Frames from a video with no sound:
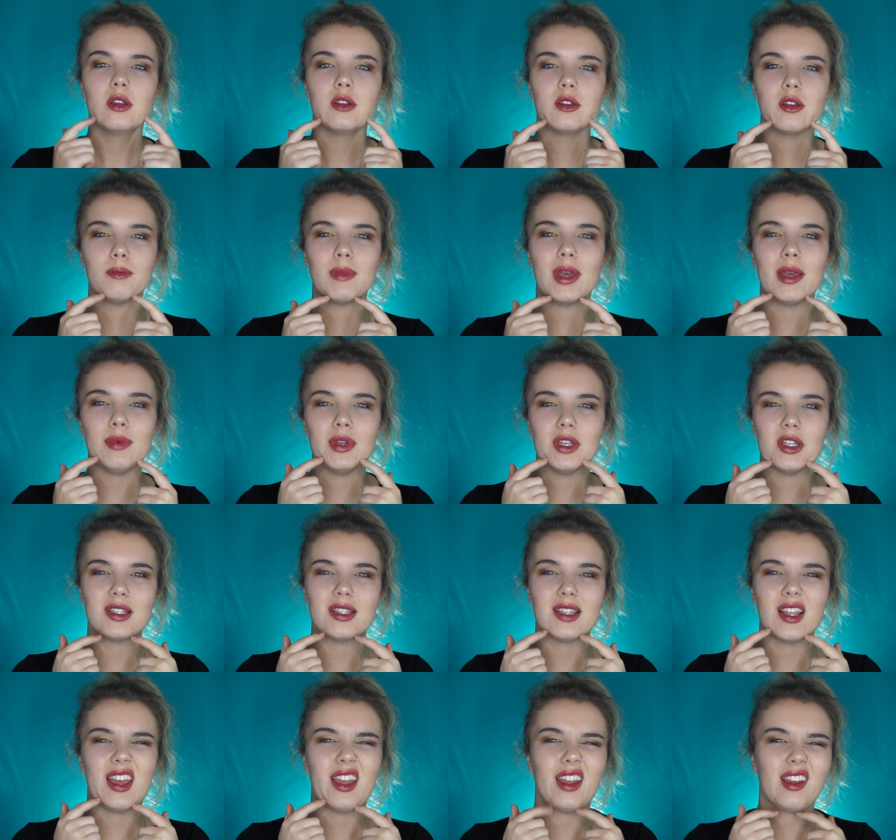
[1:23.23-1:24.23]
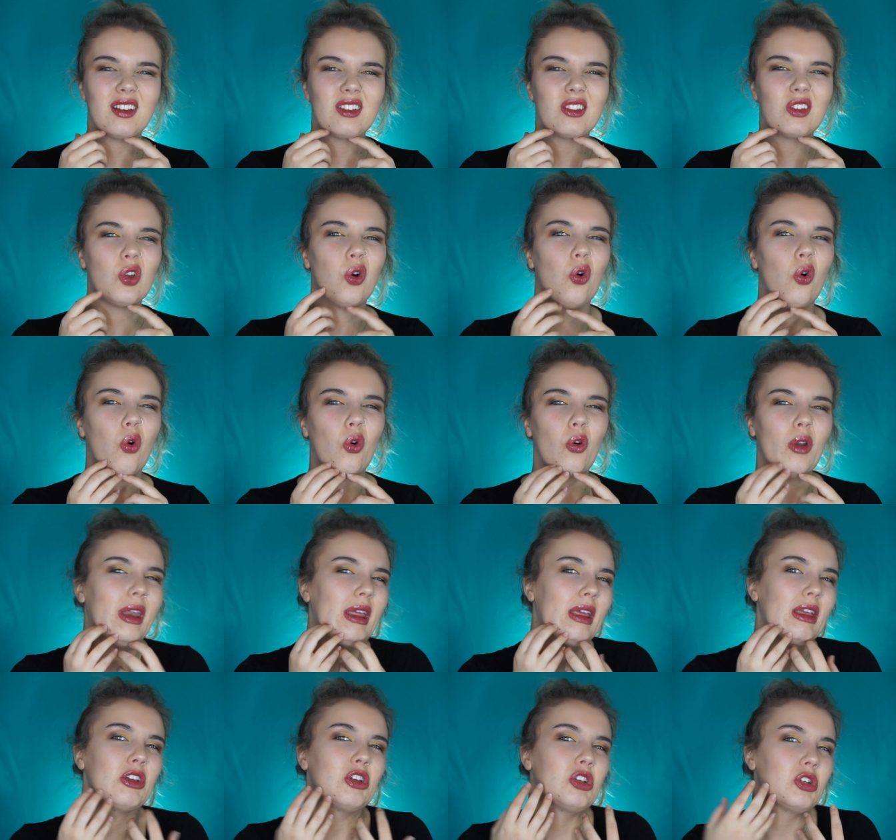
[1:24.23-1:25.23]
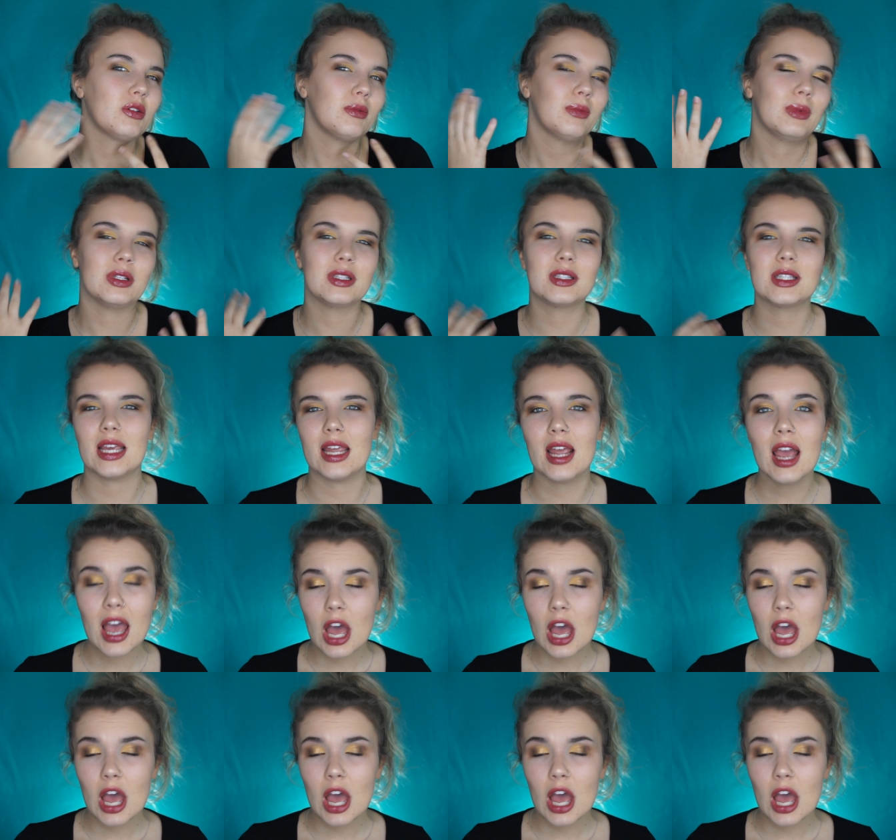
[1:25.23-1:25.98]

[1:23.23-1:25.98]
So maybe just like torn-ish. We'll see.